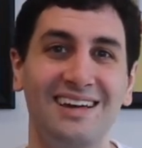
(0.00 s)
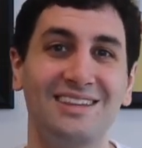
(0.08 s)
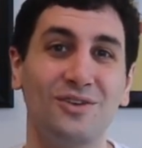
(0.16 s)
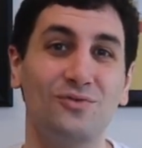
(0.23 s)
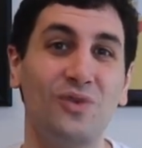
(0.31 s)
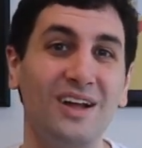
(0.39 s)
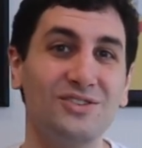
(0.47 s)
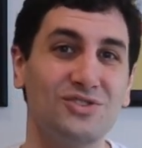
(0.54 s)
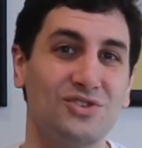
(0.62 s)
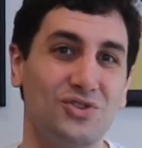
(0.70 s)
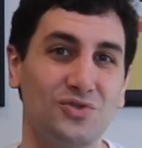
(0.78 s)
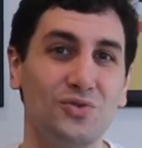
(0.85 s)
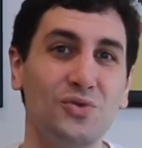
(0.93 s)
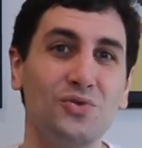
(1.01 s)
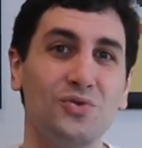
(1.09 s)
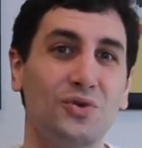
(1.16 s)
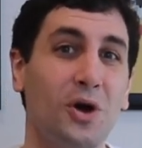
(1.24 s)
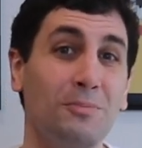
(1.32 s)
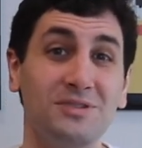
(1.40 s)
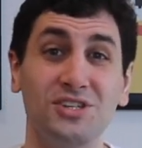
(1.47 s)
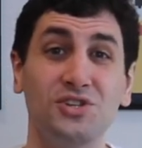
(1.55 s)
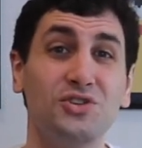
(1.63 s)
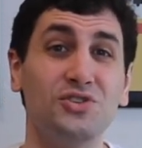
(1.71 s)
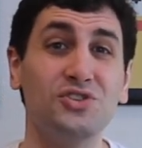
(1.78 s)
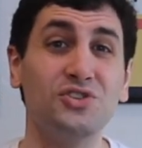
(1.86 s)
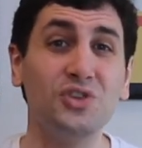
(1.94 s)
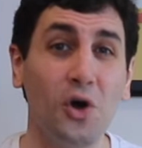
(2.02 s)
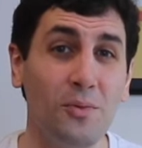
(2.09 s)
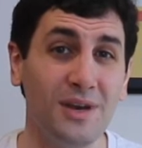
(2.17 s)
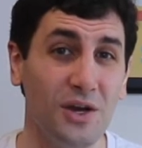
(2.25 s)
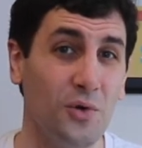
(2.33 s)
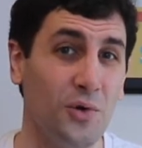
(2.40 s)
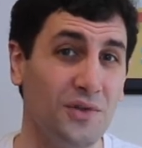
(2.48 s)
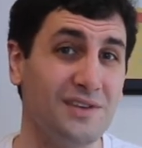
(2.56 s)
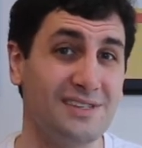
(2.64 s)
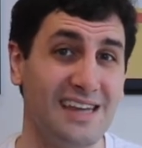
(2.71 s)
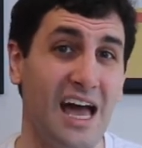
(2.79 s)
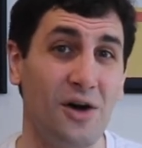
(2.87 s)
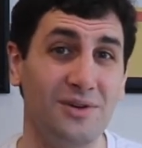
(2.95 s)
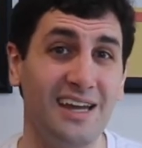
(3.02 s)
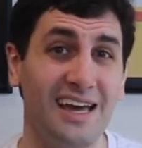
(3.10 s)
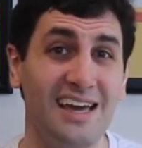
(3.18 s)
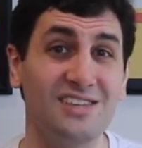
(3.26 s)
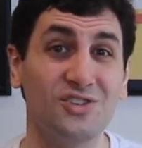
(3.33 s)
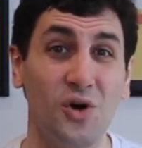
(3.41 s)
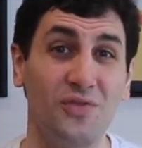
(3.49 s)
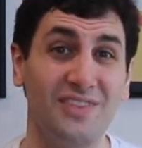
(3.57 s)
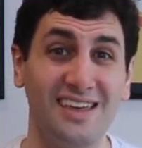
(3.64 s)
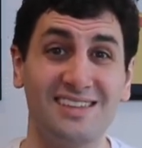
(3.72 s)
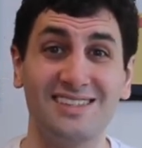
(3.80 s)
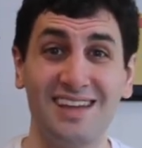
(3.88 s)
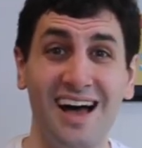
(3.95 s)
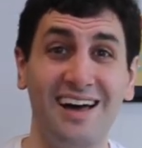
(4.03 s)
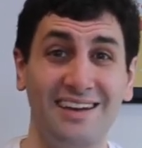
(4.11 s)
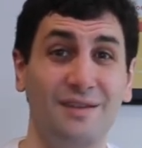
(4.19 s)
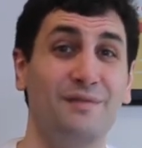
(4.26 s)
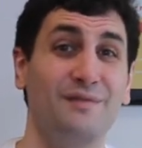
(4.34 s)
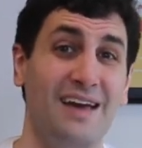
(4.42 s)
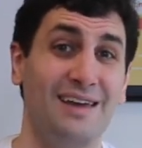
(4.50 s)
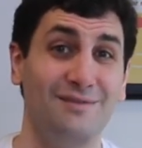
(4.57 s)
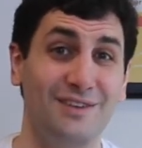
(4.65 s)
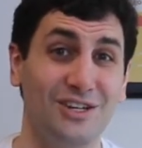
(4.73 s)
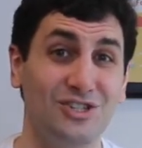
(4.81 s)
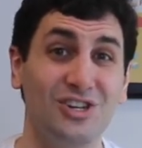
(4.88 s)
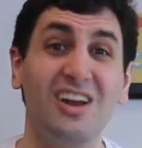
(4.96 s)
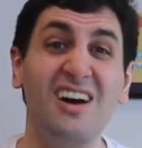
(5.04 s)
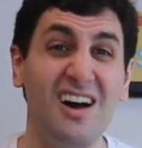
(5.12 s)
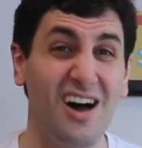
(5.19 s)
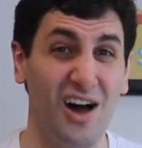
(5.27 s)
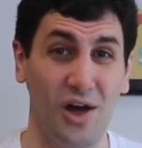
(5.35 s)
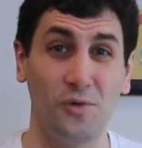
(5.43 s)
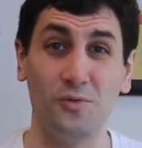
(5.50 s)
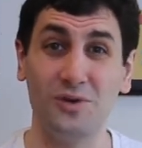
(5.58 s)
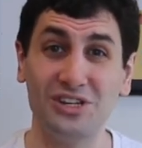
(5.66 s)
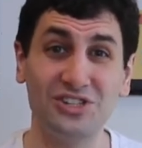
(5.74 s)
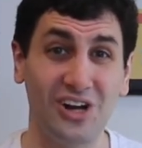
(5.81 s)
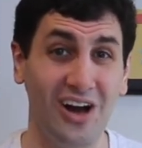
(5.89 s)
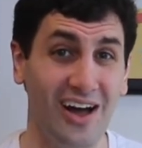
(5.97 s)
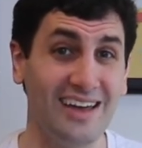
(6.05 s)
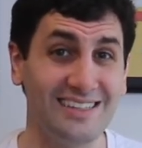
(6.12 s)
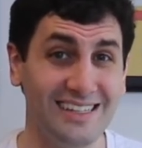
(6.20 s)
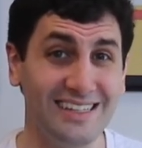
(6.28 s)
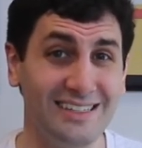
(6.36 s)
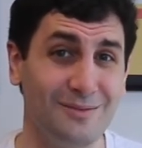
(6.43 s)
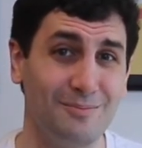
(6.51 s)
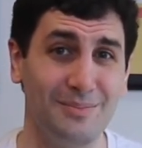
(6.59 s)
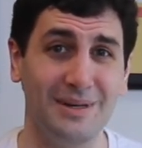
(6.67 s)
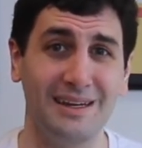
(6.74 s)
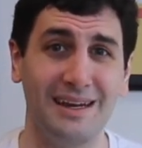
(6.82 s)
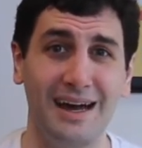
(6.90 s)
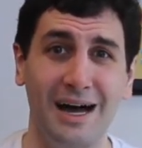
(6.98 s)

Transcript: that runs through composition, and so many authors nowadays got their start in fan fiction. I wish I did, but